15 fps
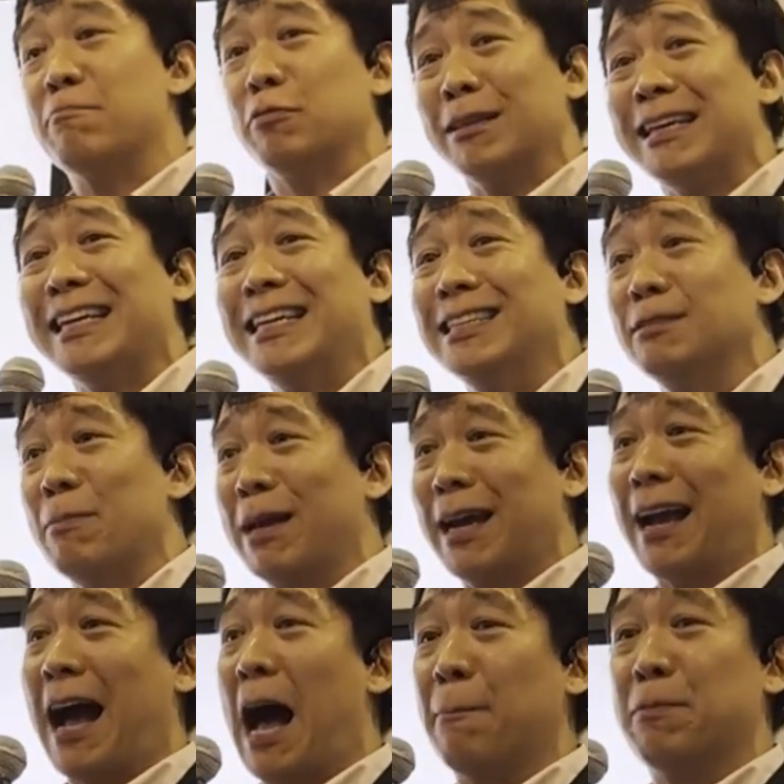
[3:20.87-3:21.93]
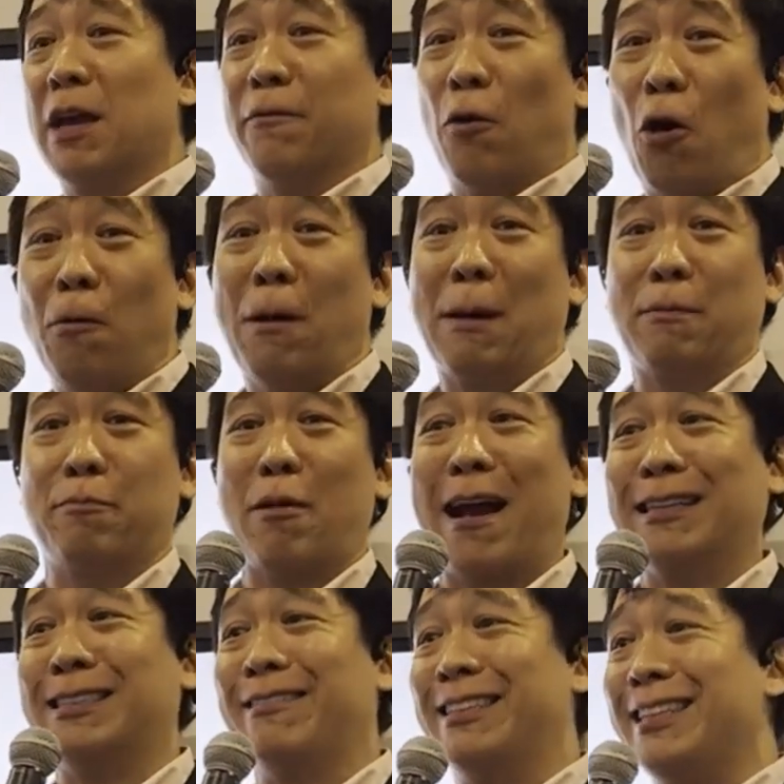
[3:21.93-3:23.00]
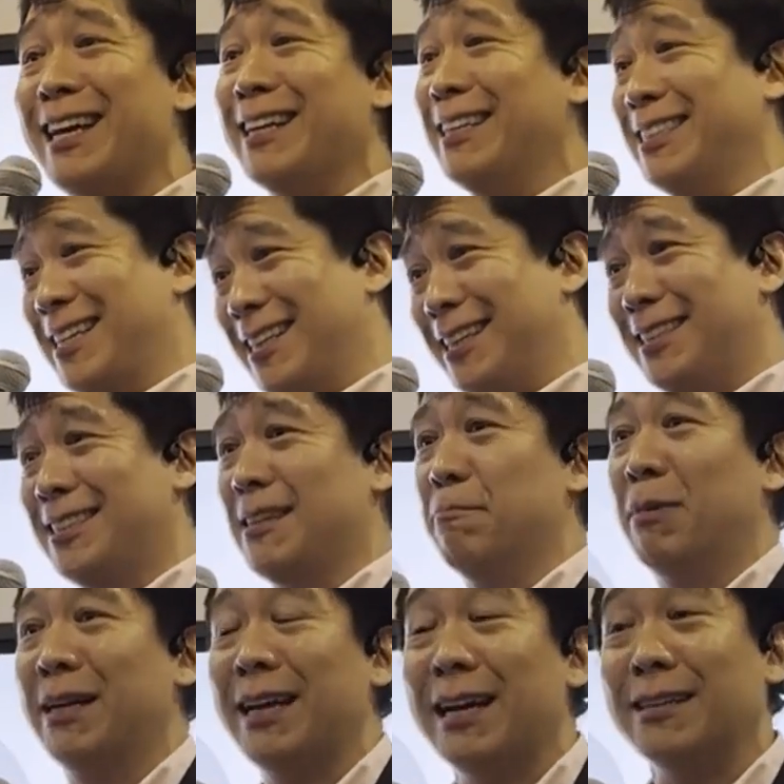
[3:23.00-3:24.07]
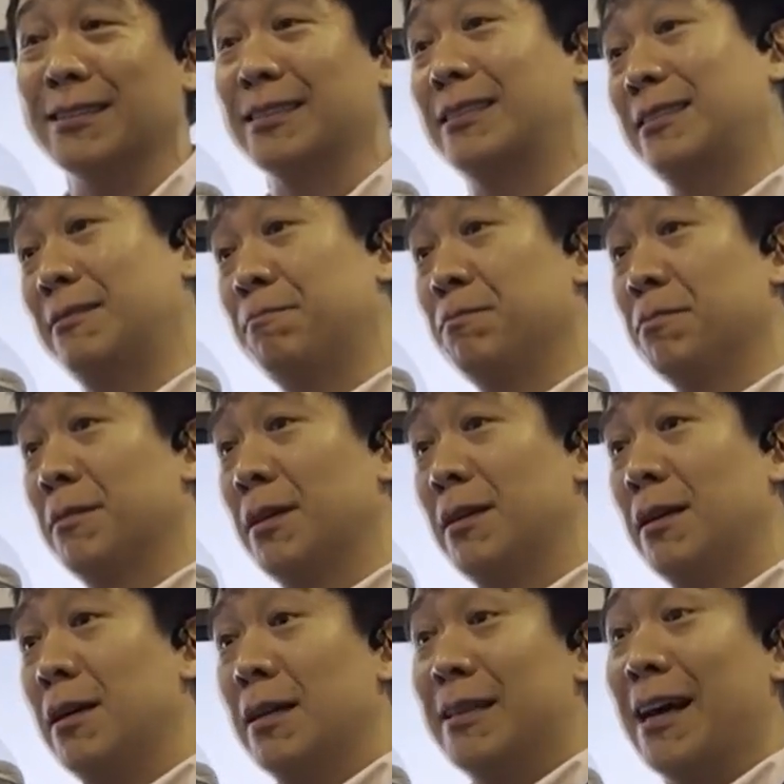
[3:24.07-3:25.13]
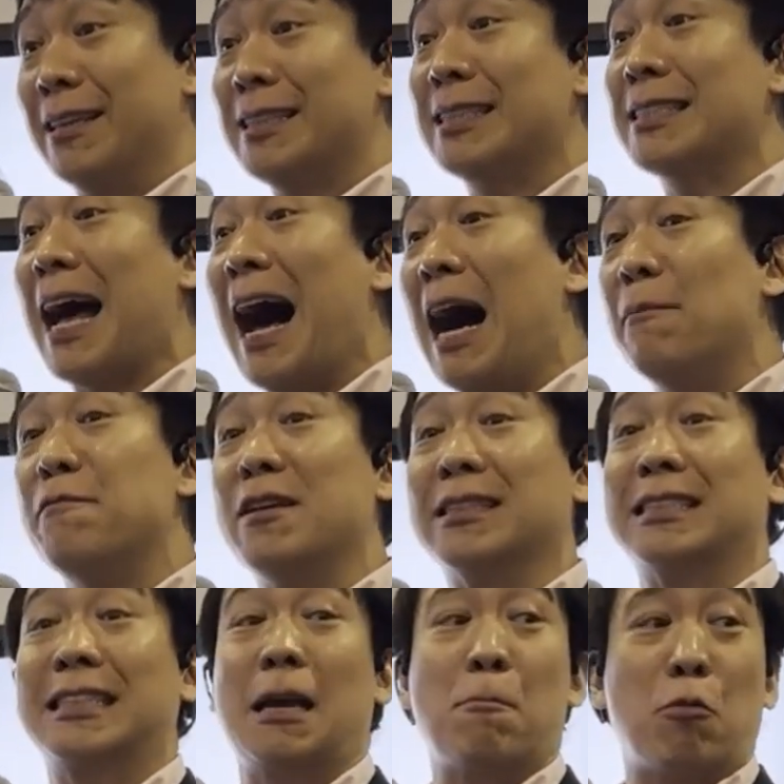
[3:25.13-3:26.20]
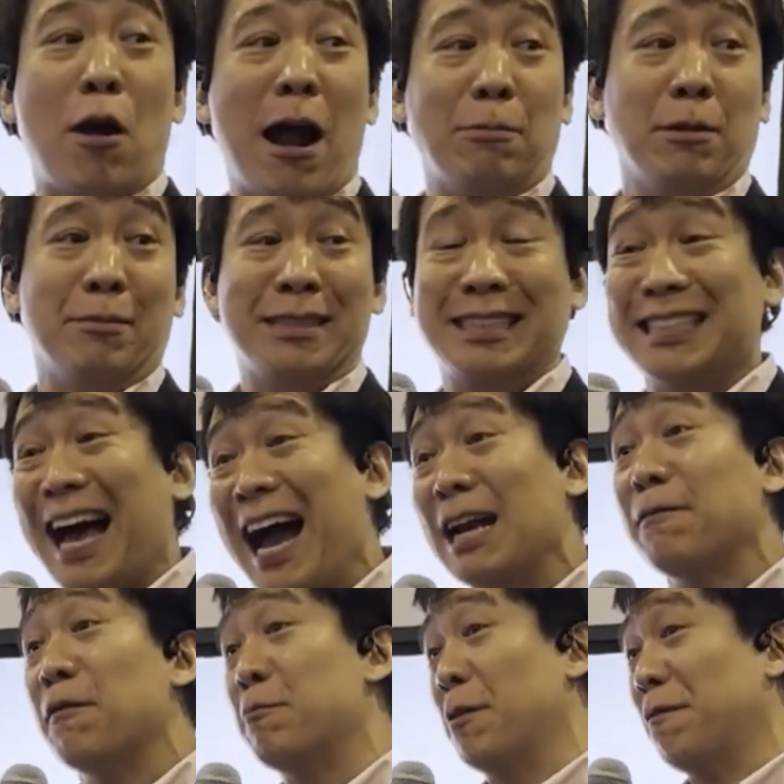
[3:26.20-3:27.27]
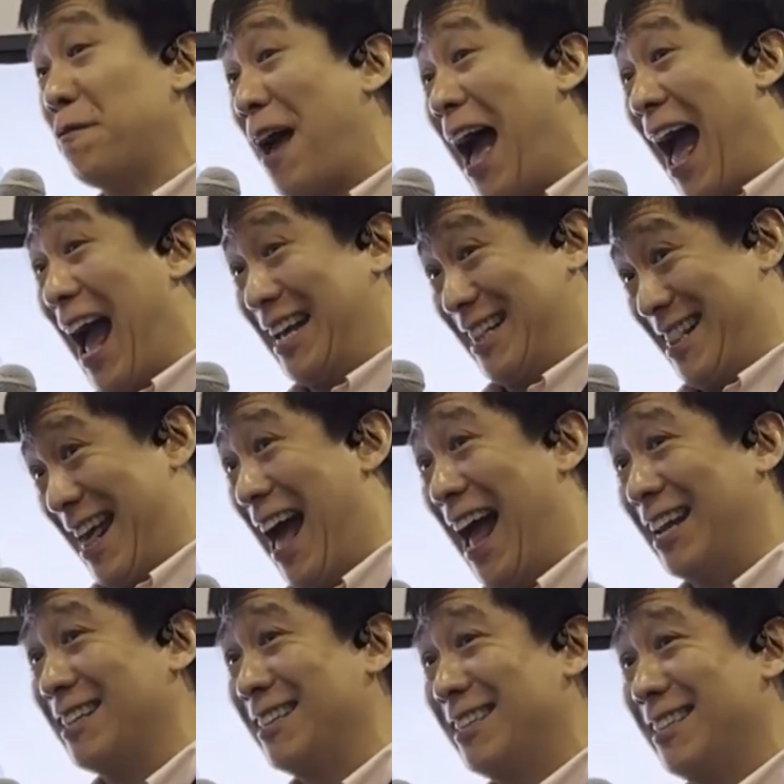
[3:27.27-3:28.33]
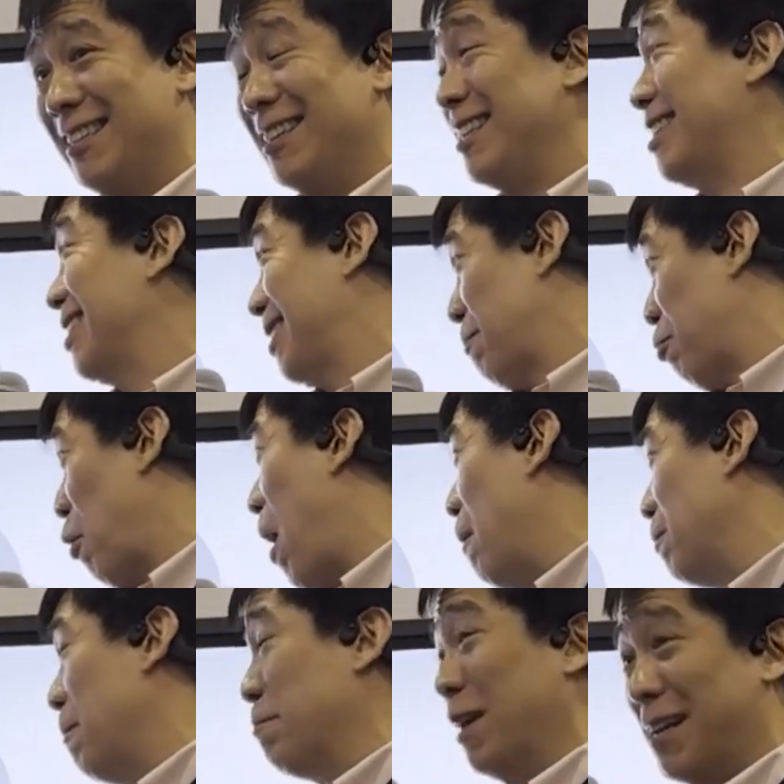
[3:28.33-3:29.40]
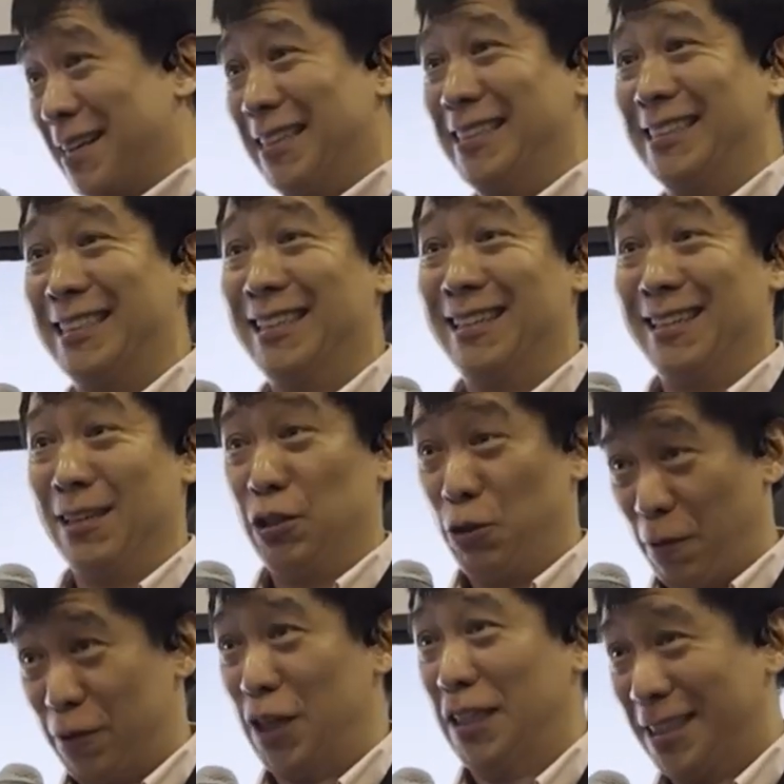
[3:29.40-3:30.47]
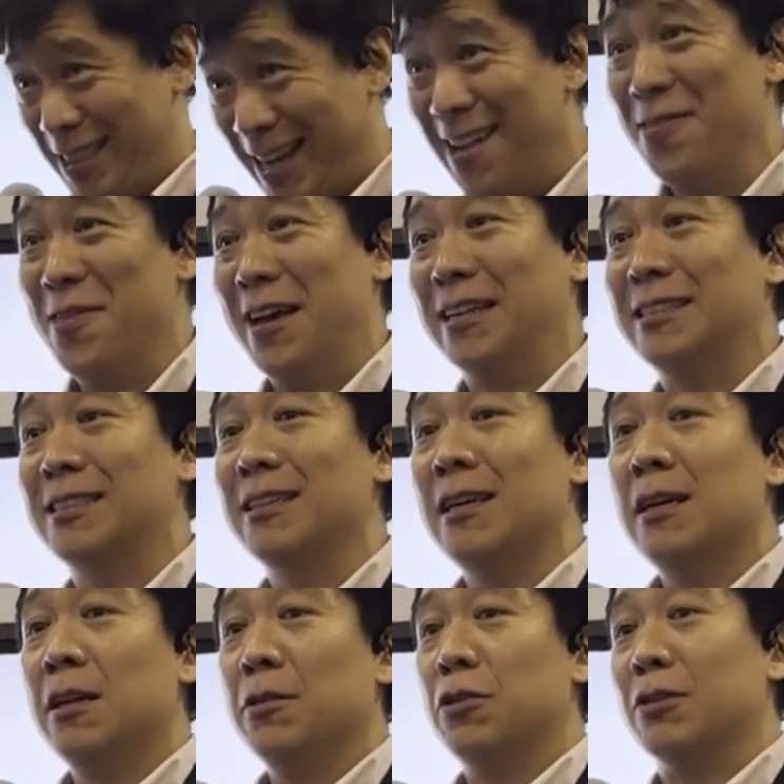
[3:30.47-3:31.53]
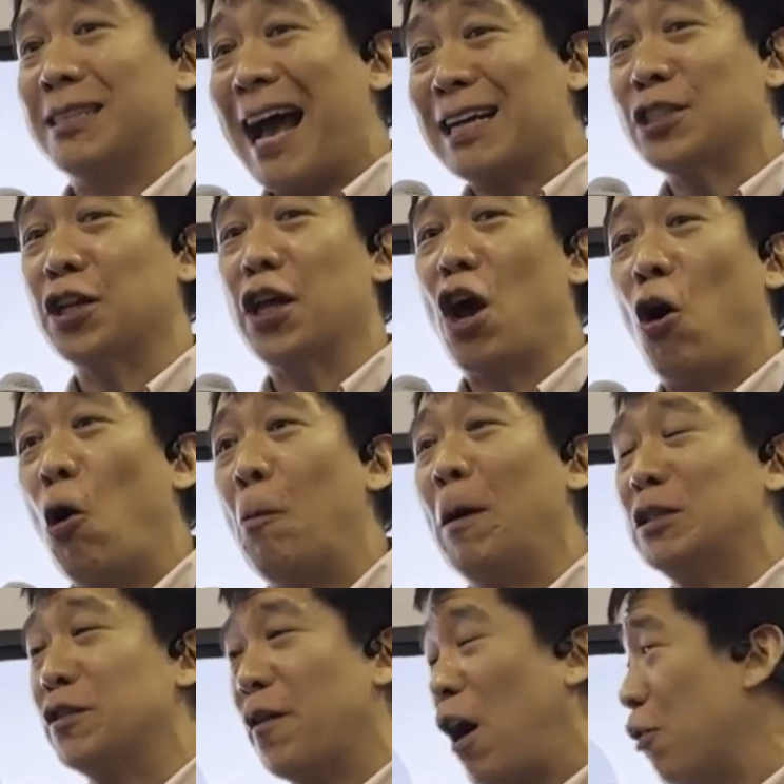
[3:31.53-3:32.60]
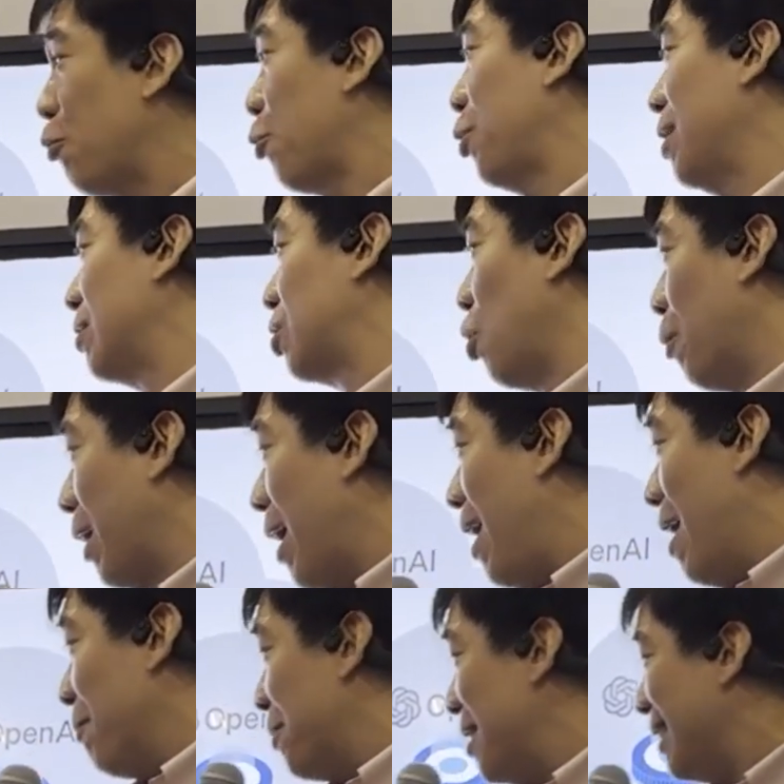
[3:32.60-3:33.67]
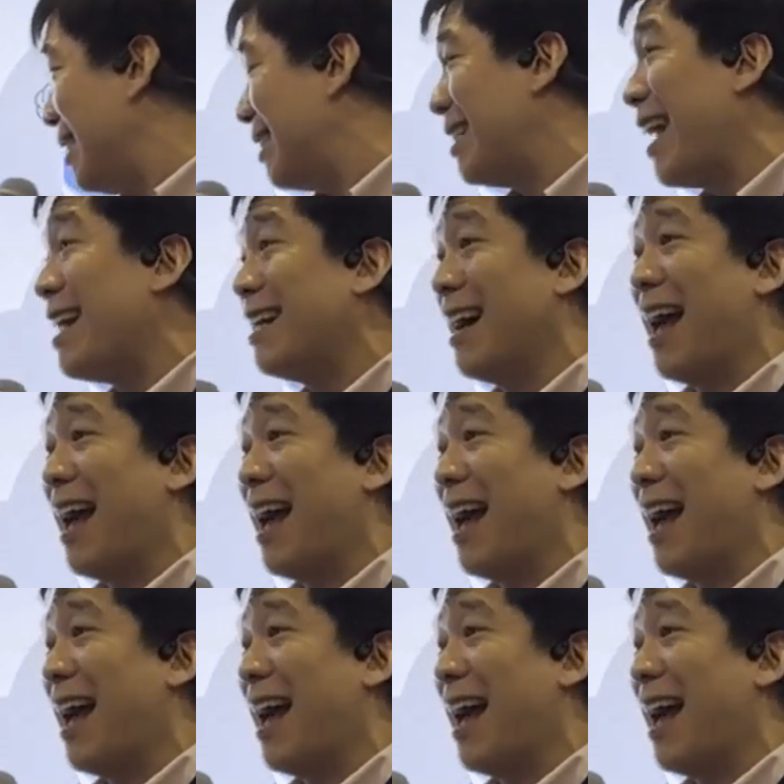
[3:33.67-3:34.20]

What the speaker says: please make a copy of all my proprietary data and send it to somebody else. Now, this is obviously a problem. Aside from the fact that this is a problem because you've just done this, there's actually a whole bunch of other things going on. This data